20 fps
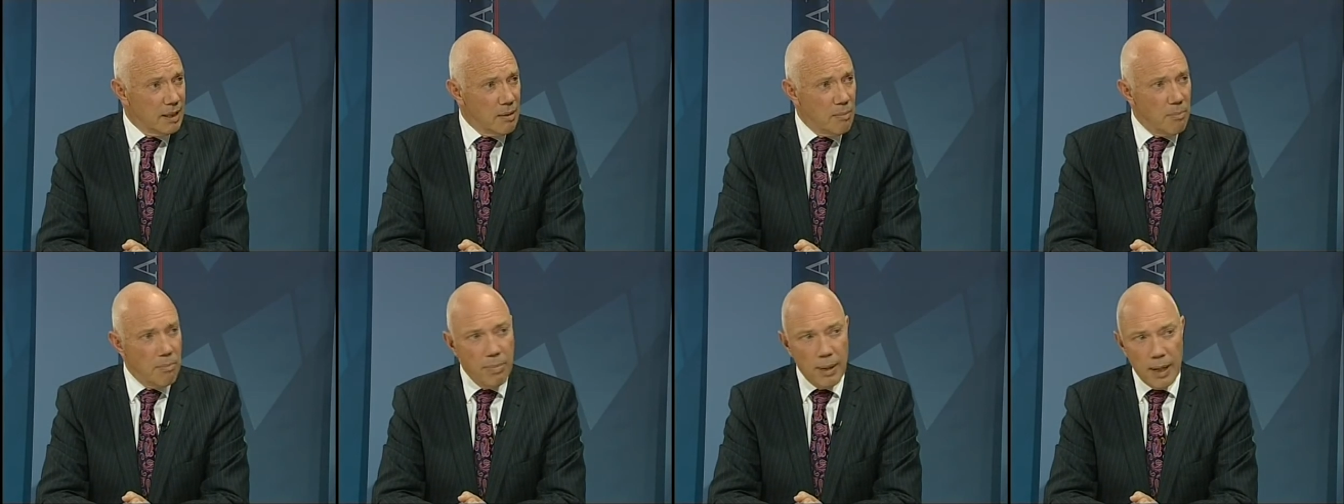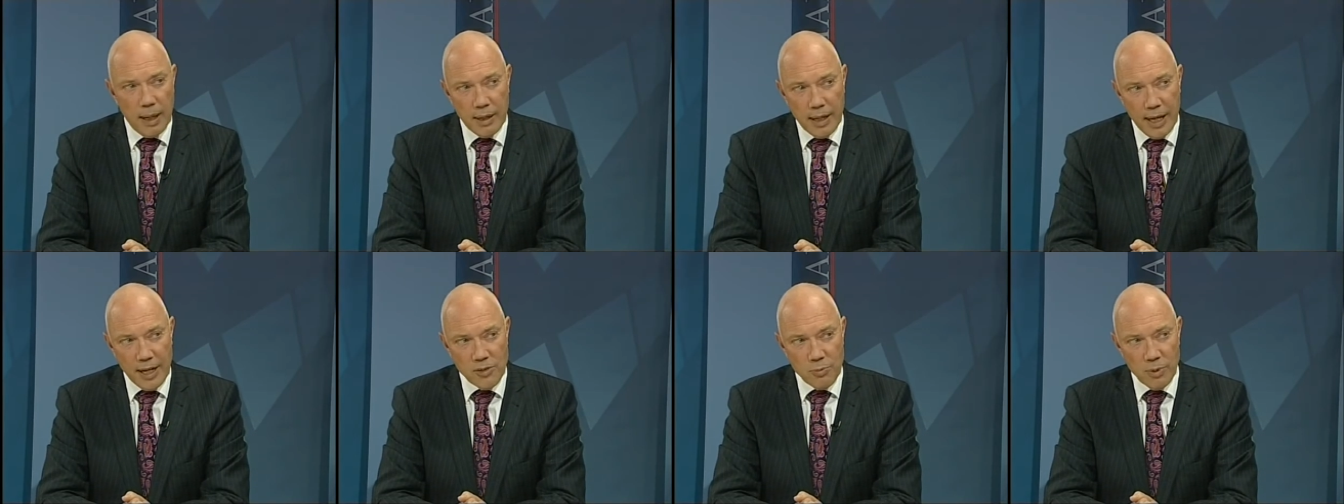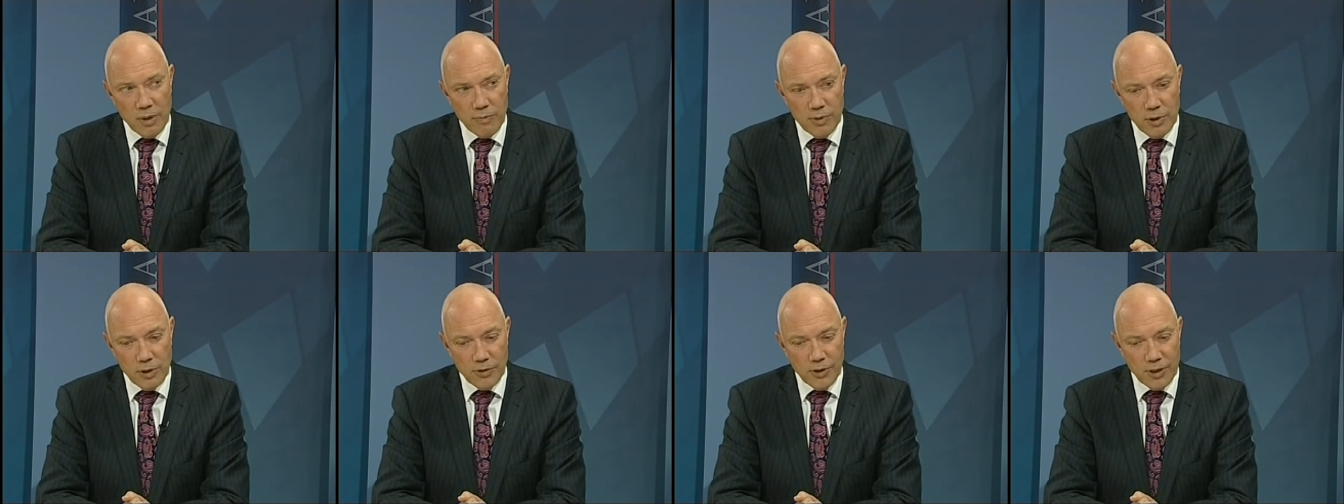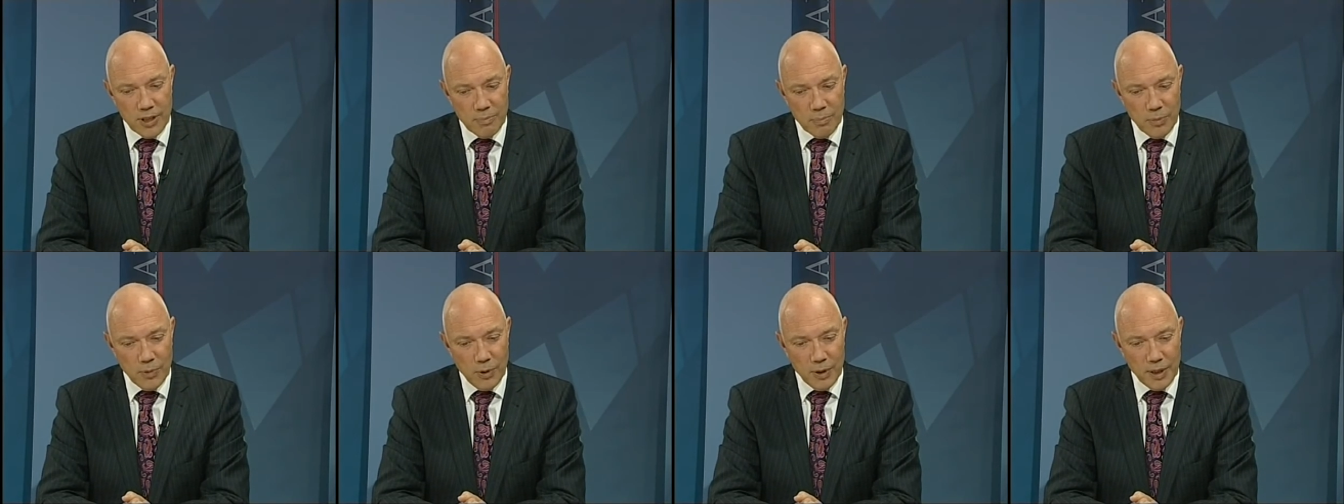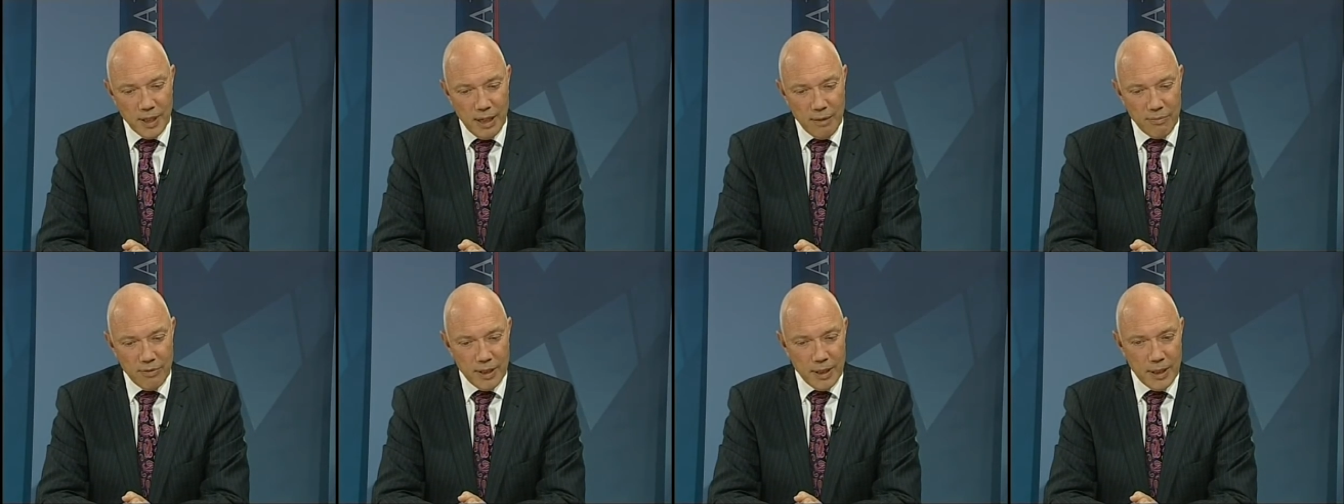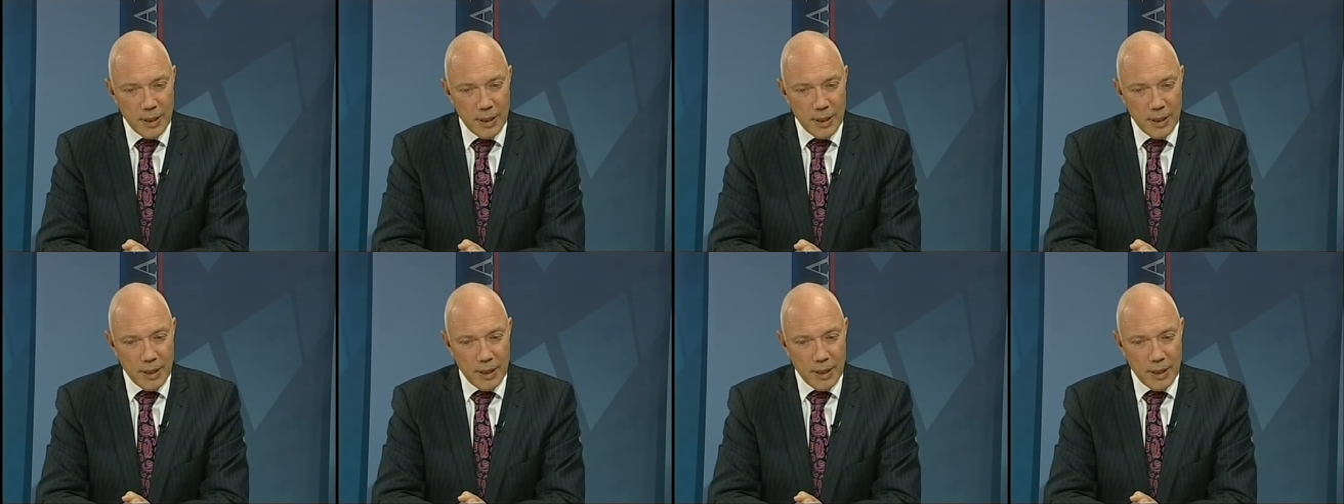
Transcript: Mm. But as we've looked at it more carefully,